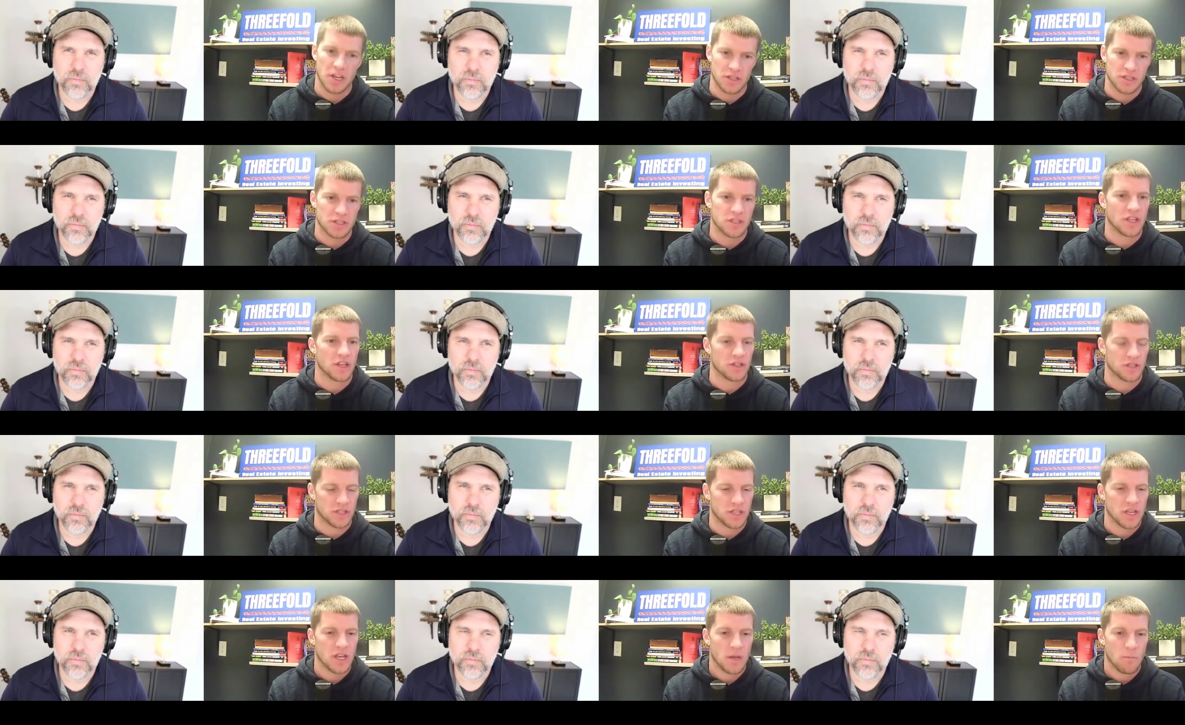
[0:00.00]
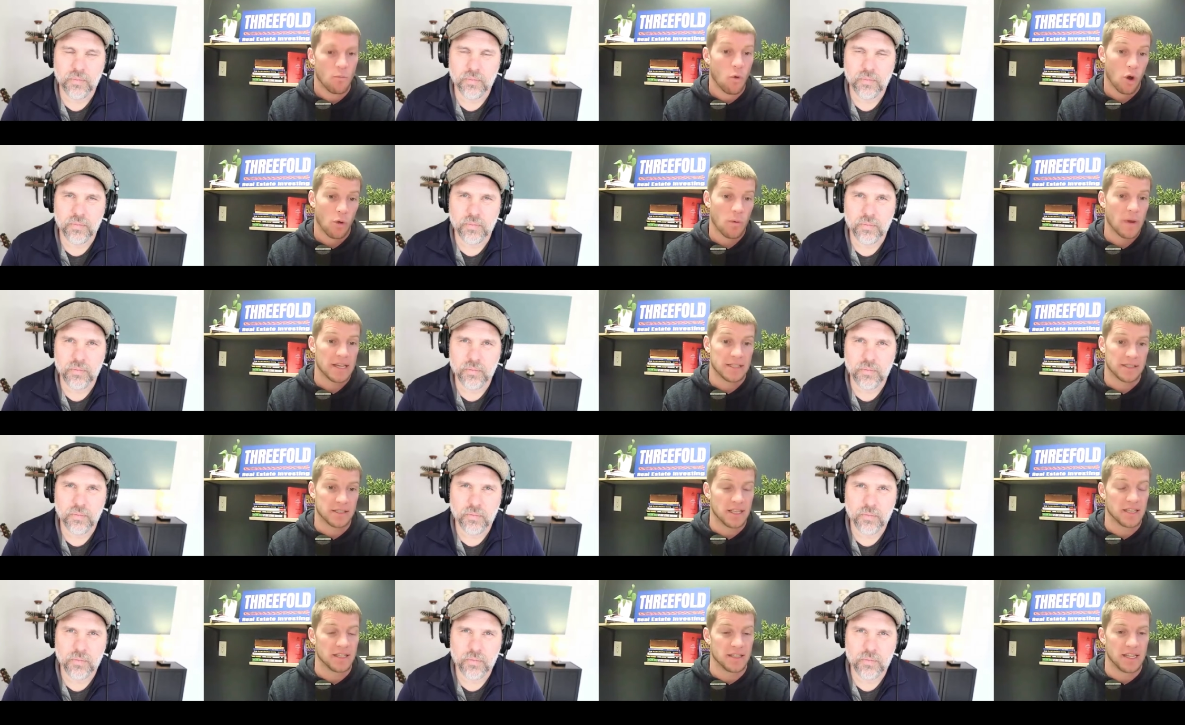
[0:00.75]
Speaker 1: but there's there's more
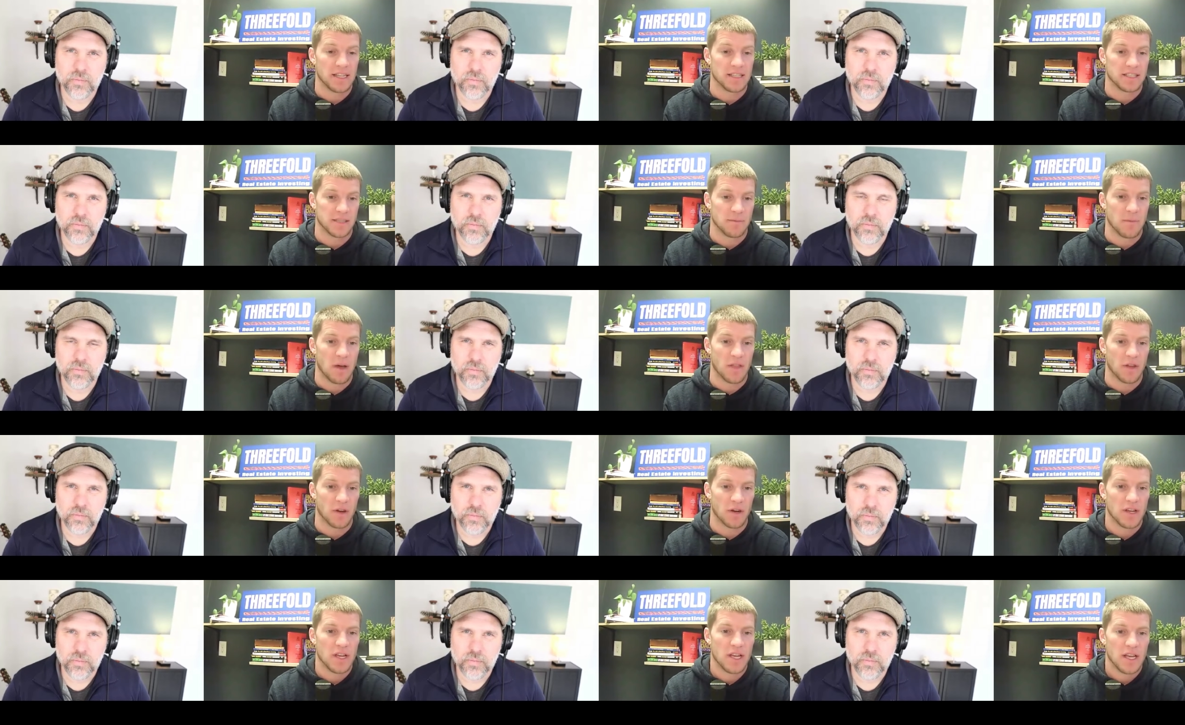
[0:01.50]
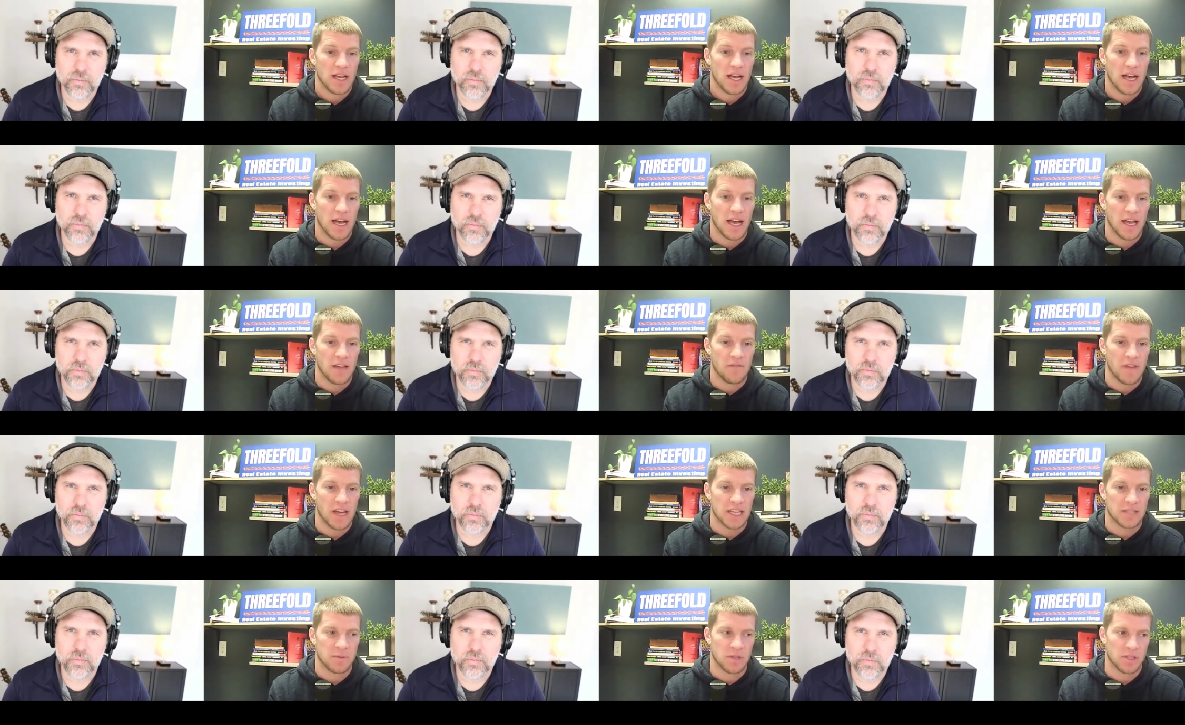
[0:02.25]
risk than, than some other uh,
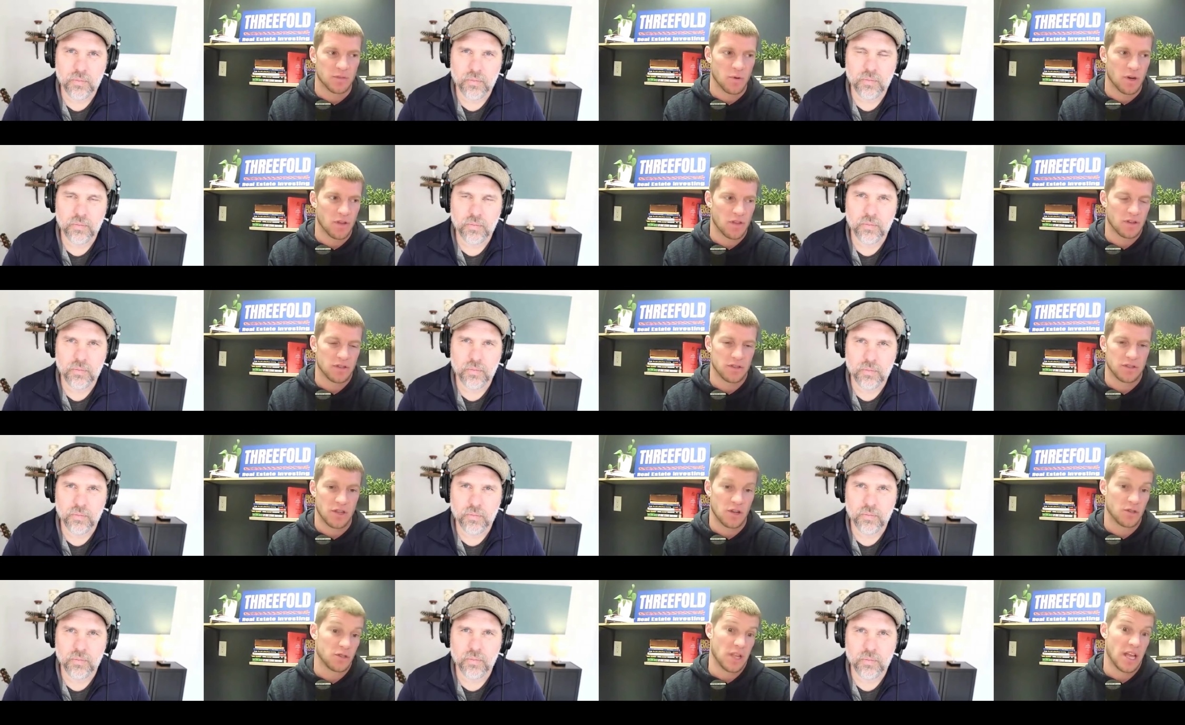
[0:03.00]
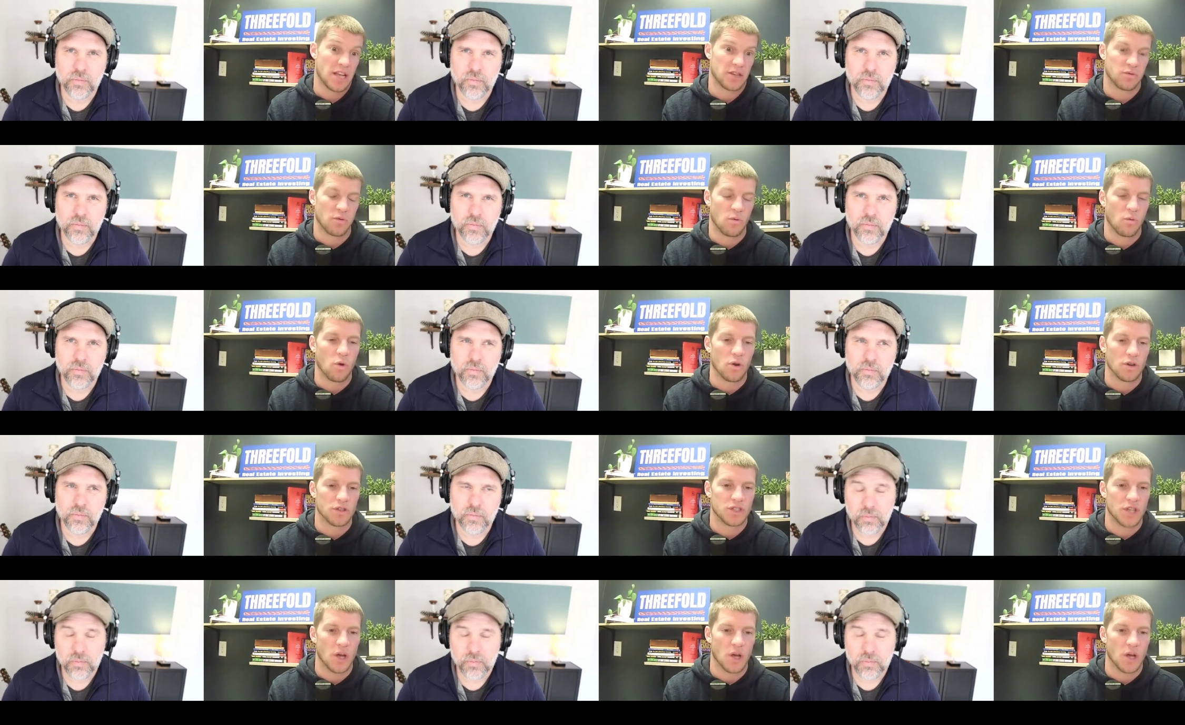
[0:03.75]
investments where there's there's less reward.